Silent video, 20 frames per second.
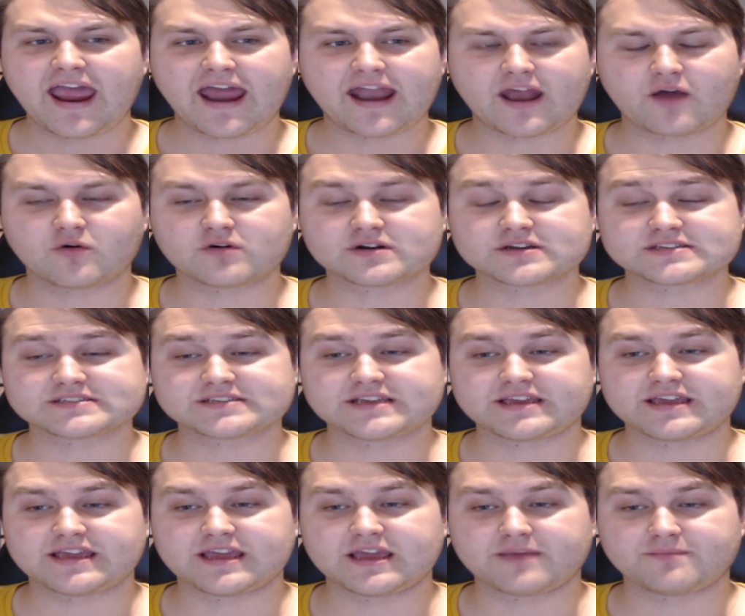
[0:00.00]
and I want to
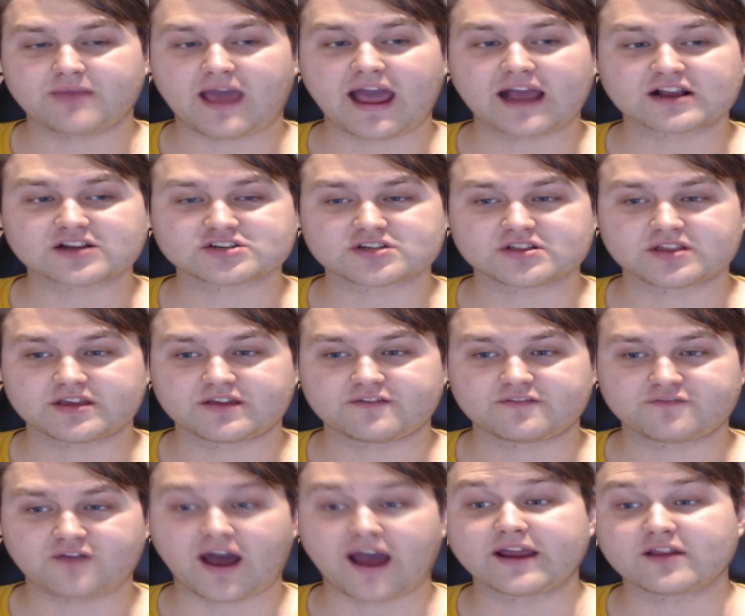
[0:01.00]
see him actually
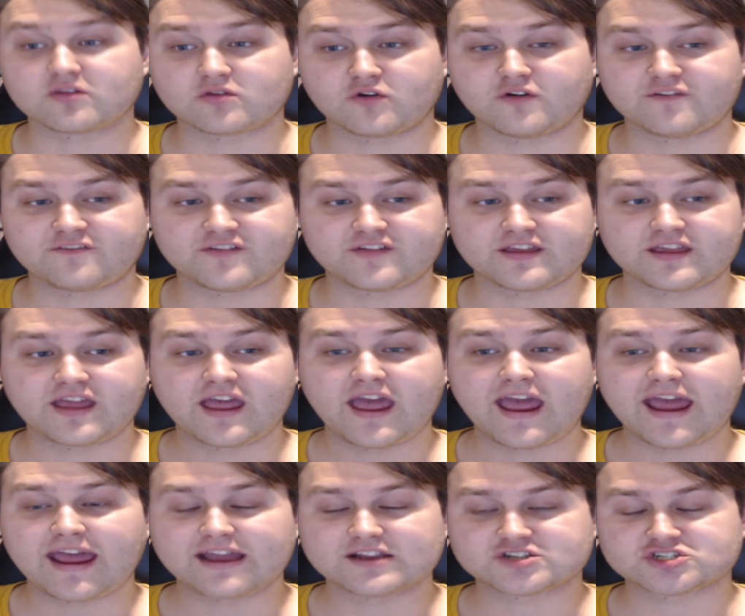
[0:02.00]
fight Luffy
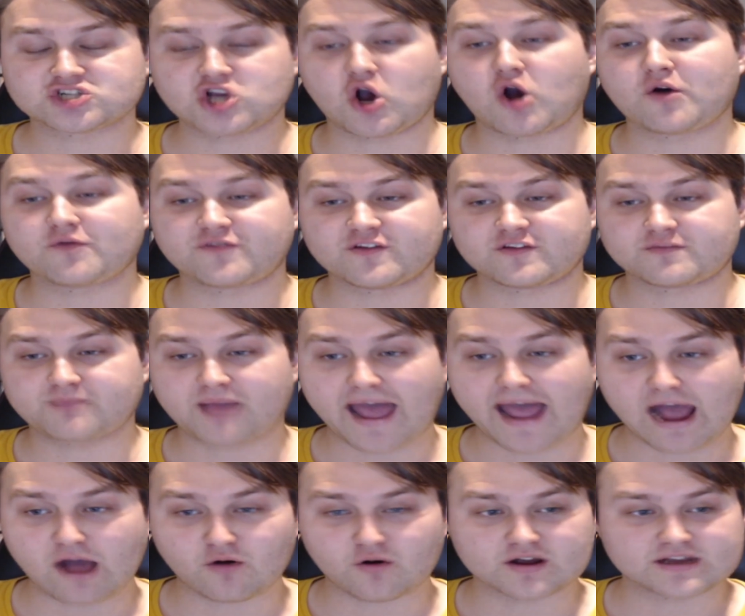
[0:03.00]
and show off his
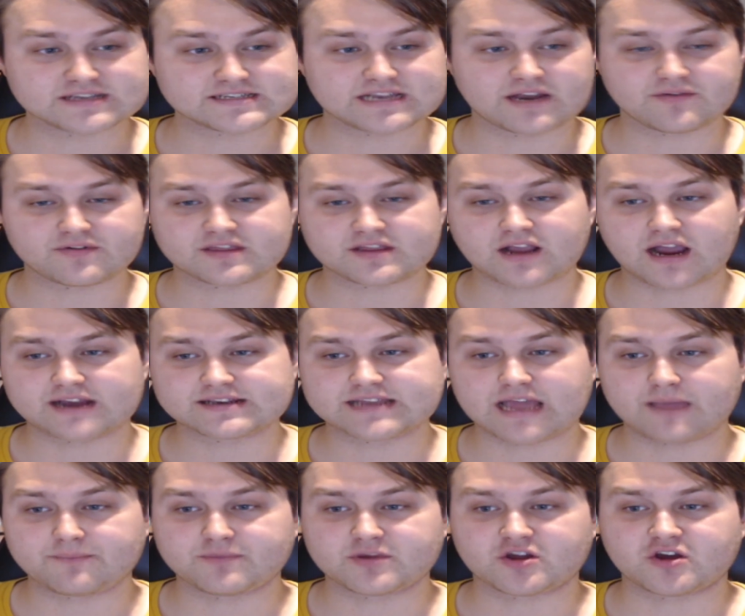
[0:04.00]
powers and everything like that,